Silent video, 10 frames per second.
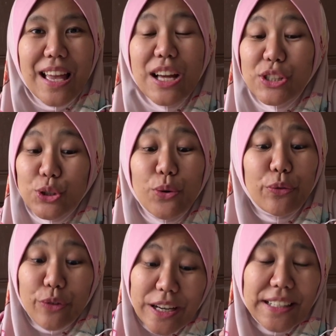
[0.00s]
So
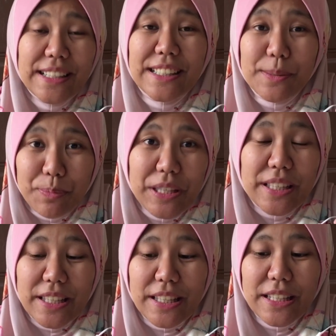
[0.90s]
frankly
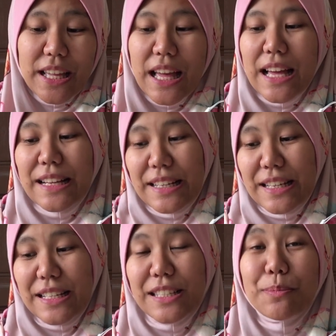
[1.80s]
speaking,
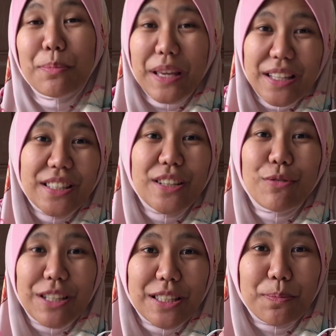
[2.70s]
this basic
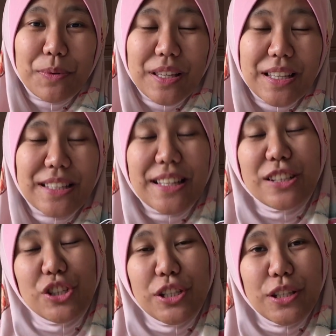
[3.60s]
recipe is
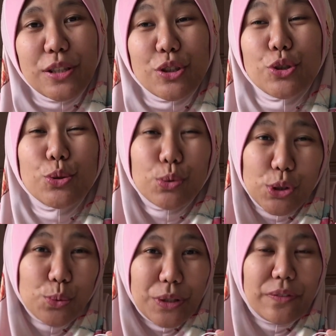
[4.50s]
actually too
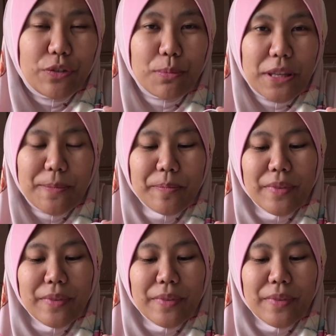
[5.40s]
sweet for me.